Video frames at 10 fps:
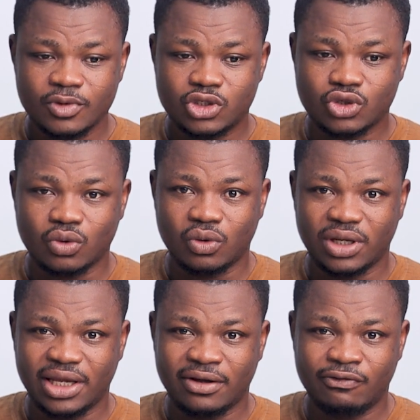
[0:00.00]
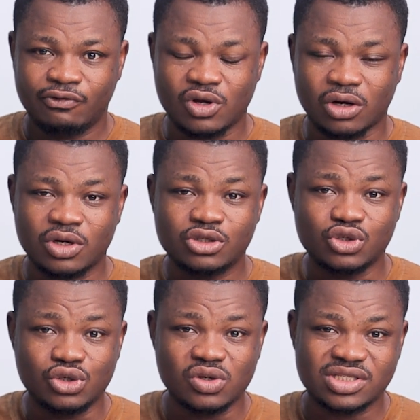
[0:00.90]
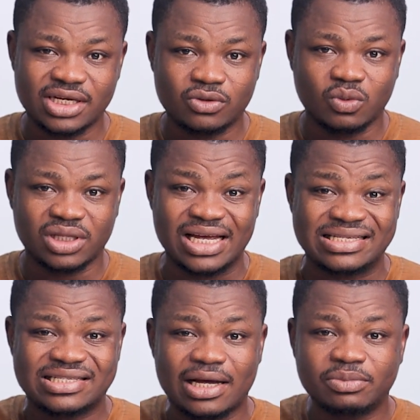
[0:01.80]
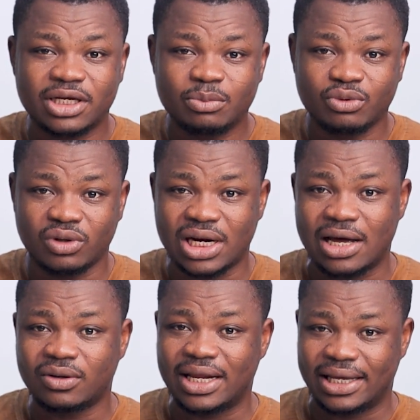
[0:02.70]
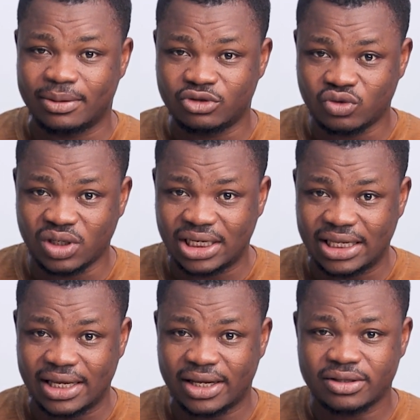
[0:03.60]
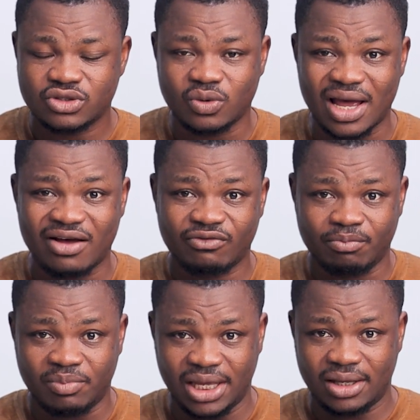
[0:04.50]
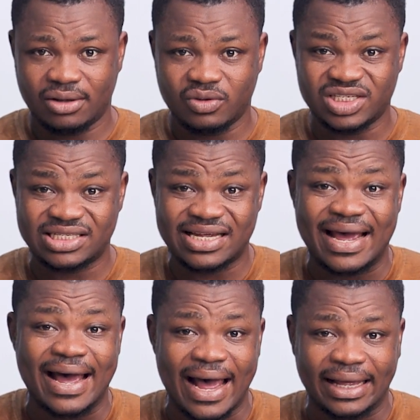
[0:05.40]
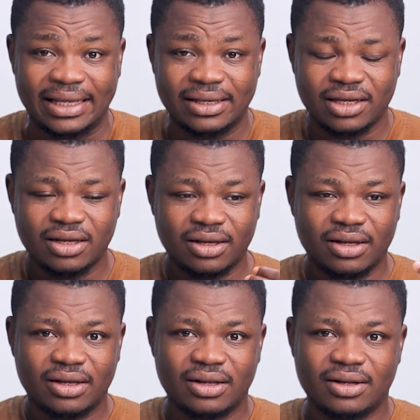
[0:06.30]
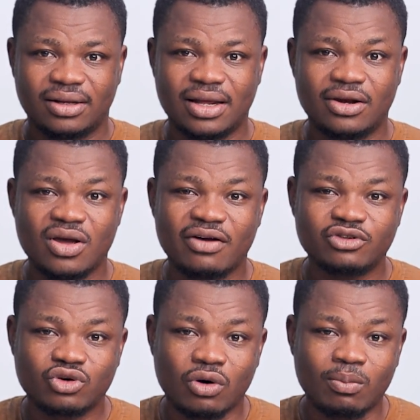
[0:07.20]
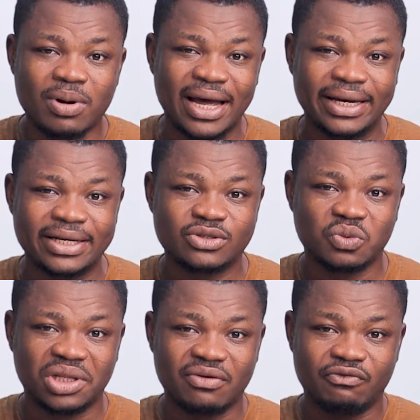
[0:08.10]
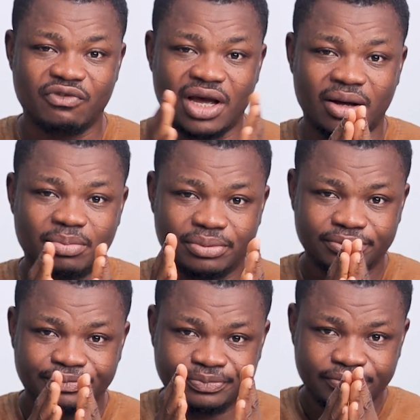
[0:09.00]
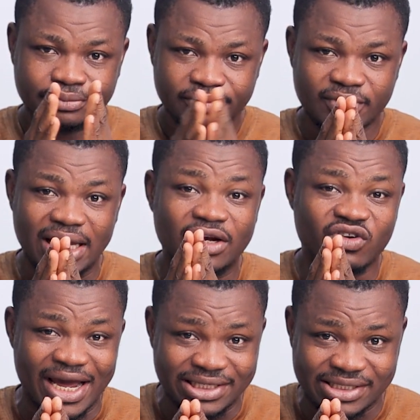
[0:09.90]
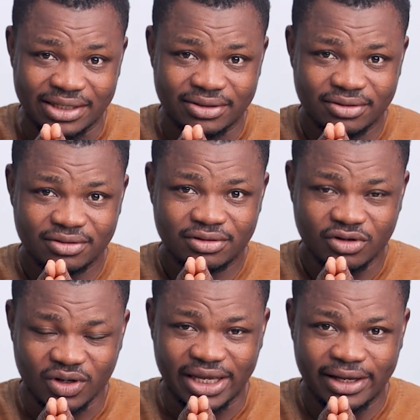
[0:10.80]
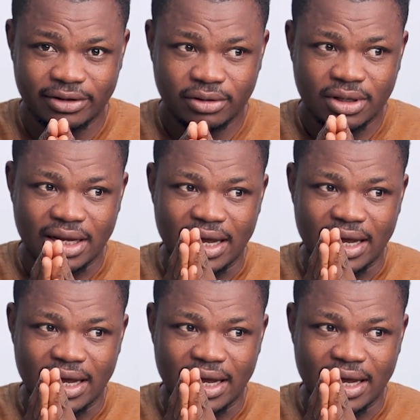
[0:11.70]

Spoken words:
So if you are going to use it with a subject pronoun like I'm doing here, so we have me, which is I, then you have to combine it with the verb in writing, okay?